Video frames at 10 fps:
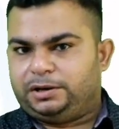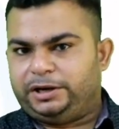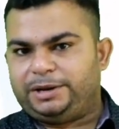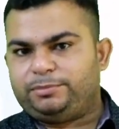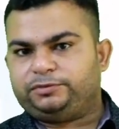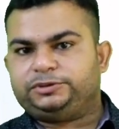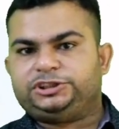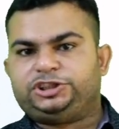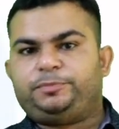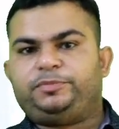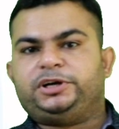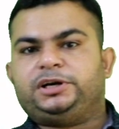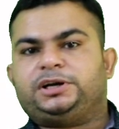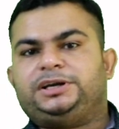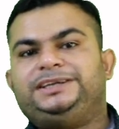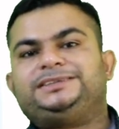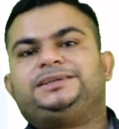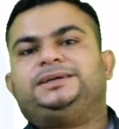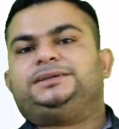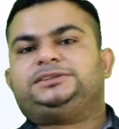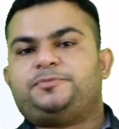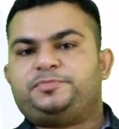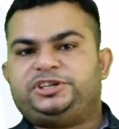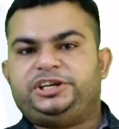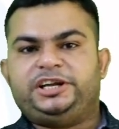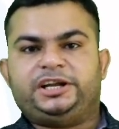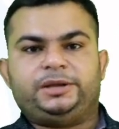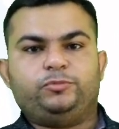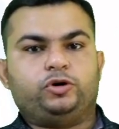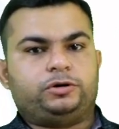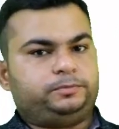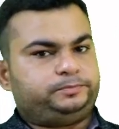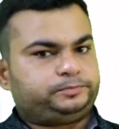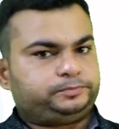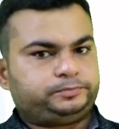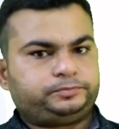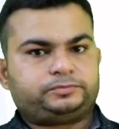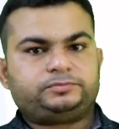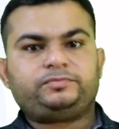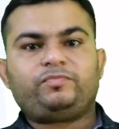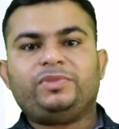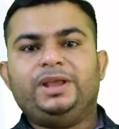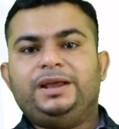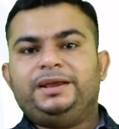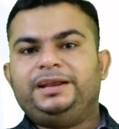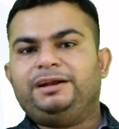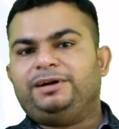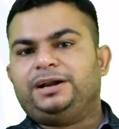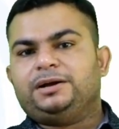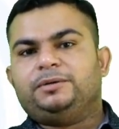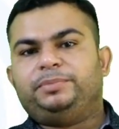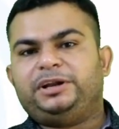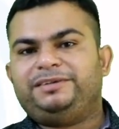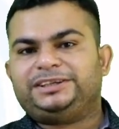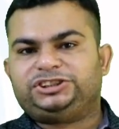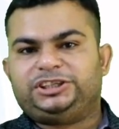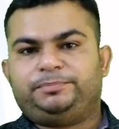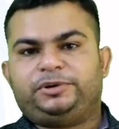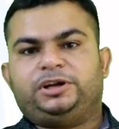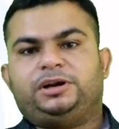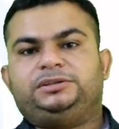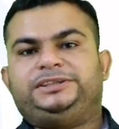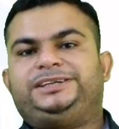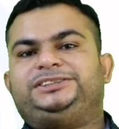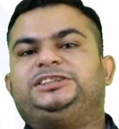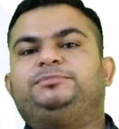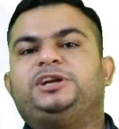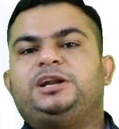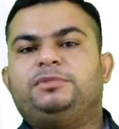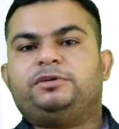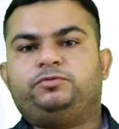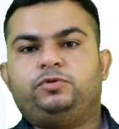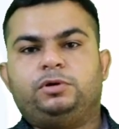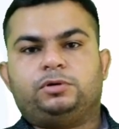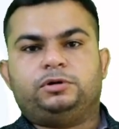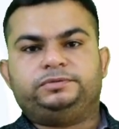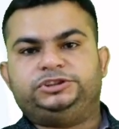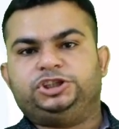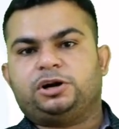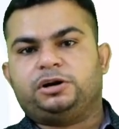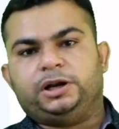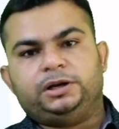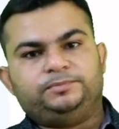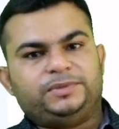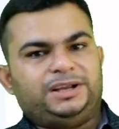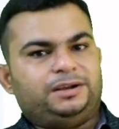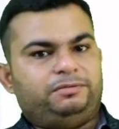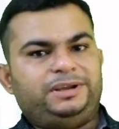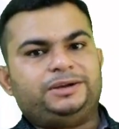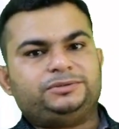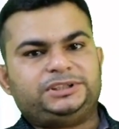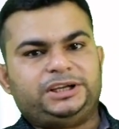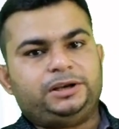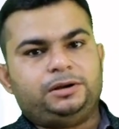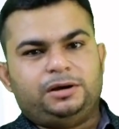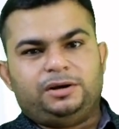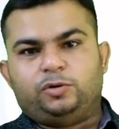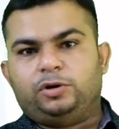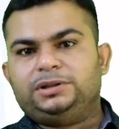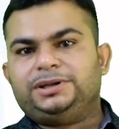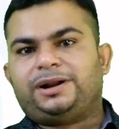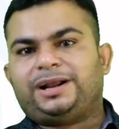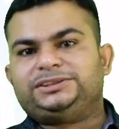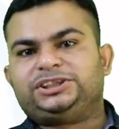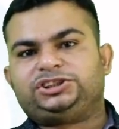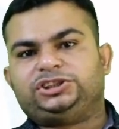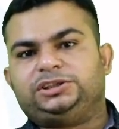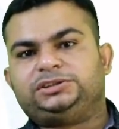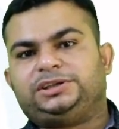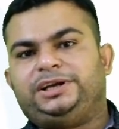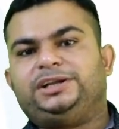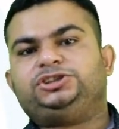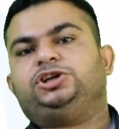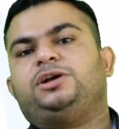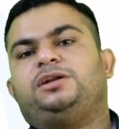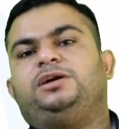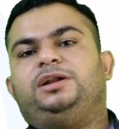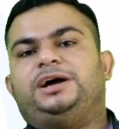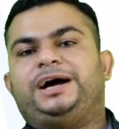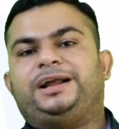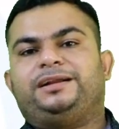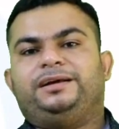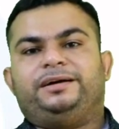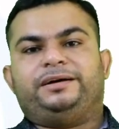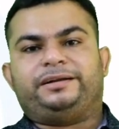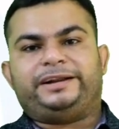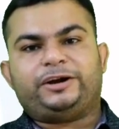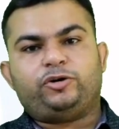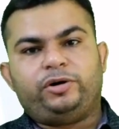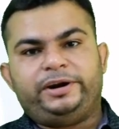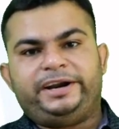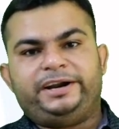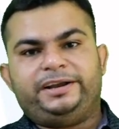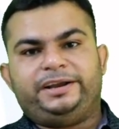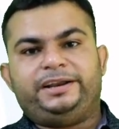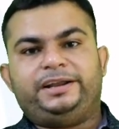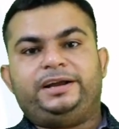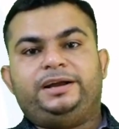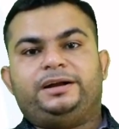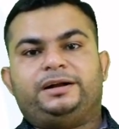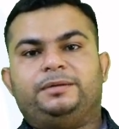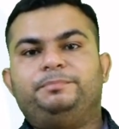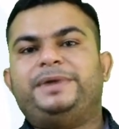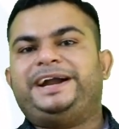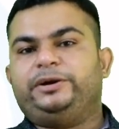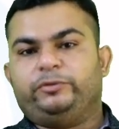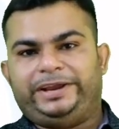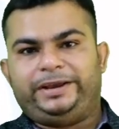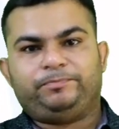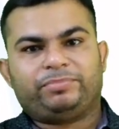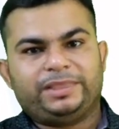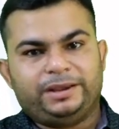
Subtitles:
Name of the chapter is a subsidiary book. In our previous chapter, that is chapter number 4 of journal, we have seen all the transactions in a journal are recorded in a combined way.